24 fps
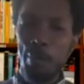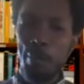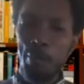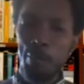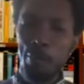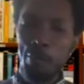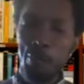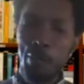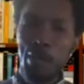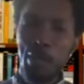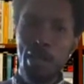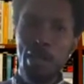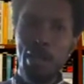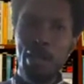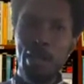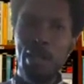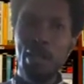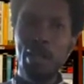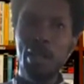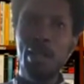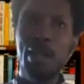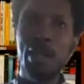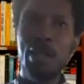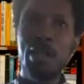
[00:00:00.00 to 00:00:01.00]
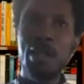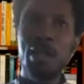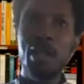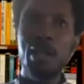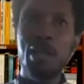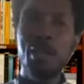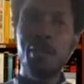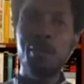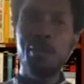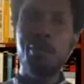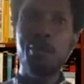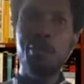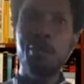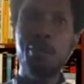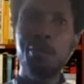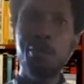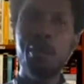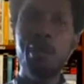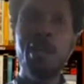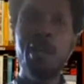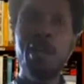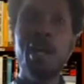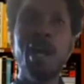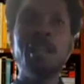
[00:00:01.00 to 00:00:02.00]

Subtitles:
We are